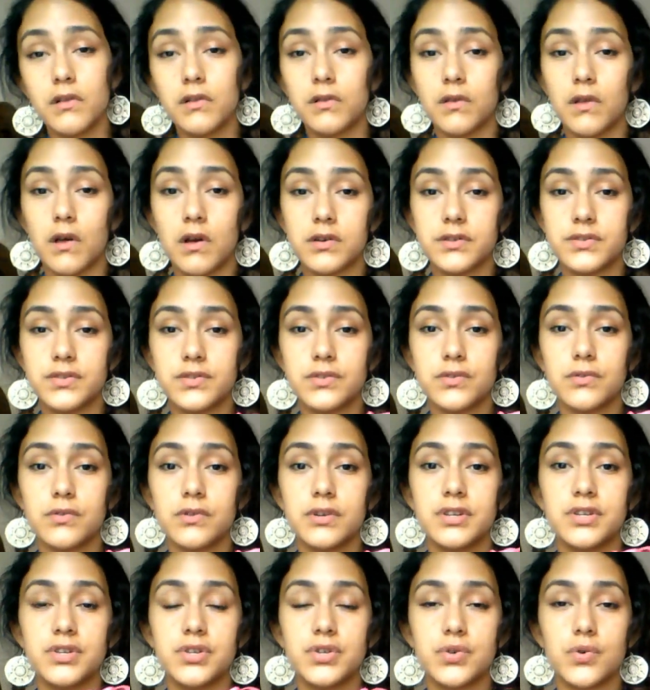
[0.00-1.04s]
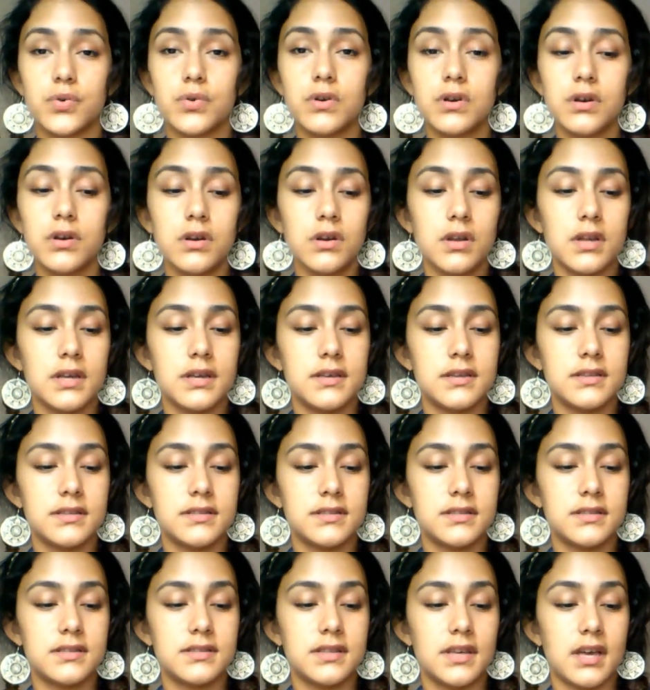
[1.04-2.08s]
long story short
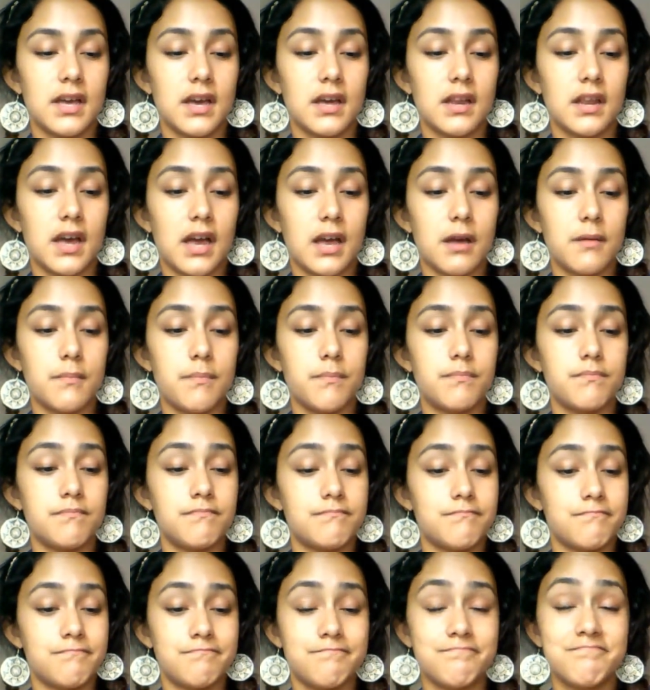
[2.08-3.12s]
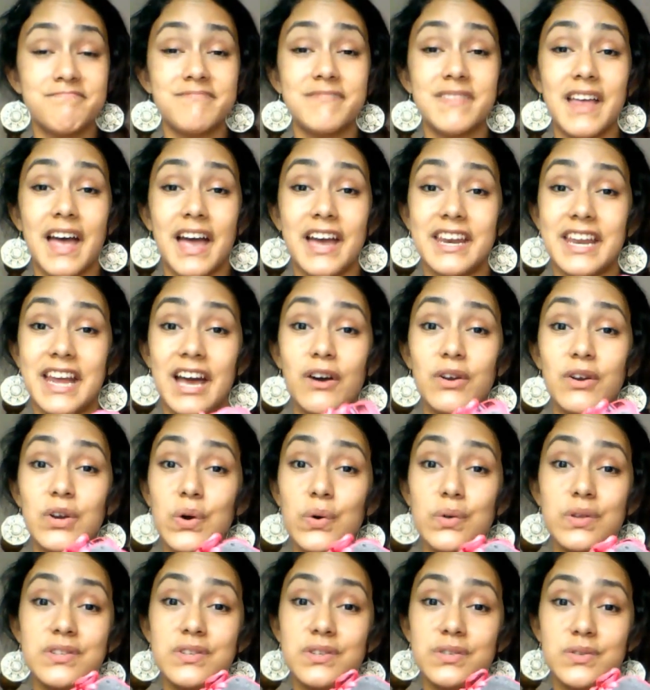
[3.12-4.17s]
is that I now know
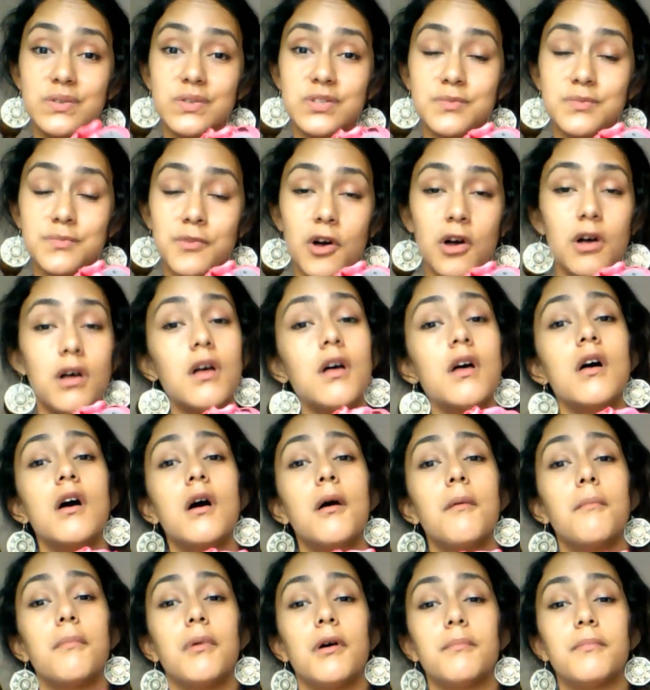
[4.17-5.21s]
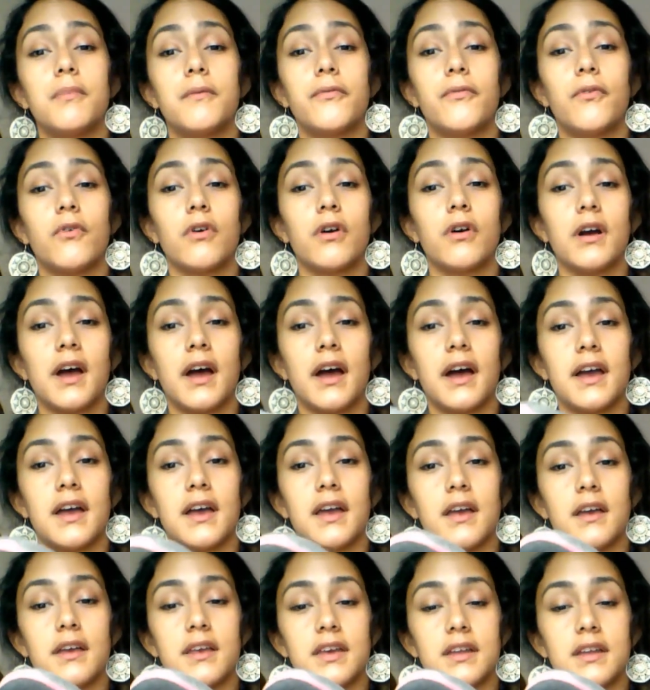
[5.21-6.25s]
these are too small. But before
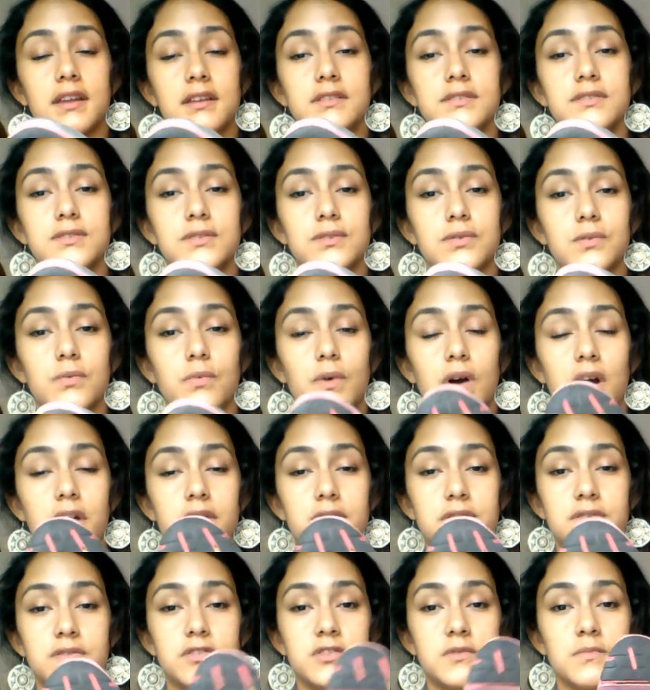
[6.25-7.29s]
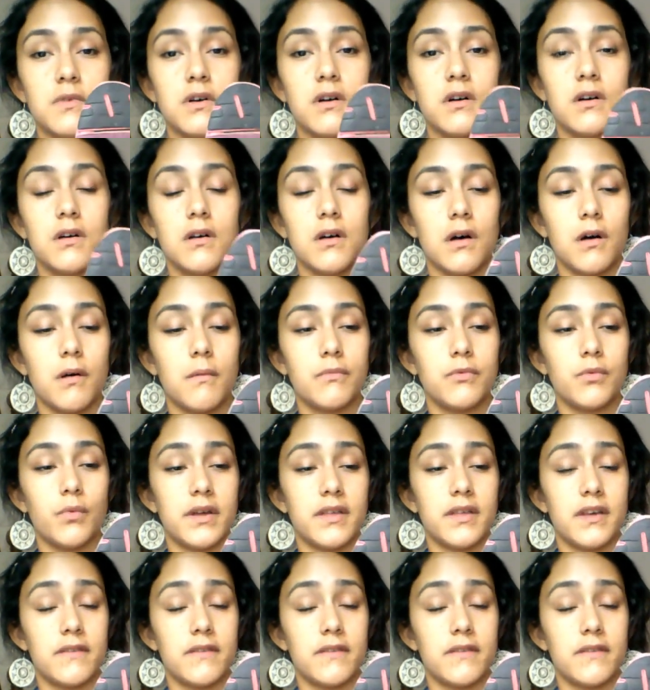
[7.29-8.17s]
I get into why they're too small, why